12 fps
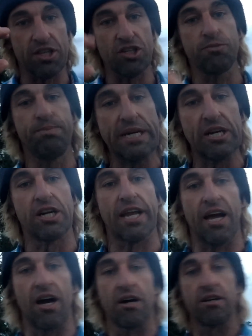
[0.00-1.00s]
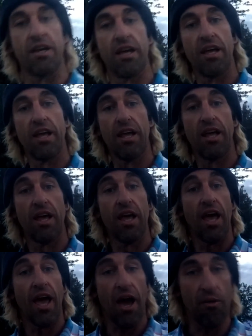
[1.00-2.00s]
this beer down.
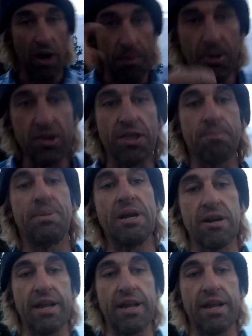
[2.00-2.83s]
And when I put the beer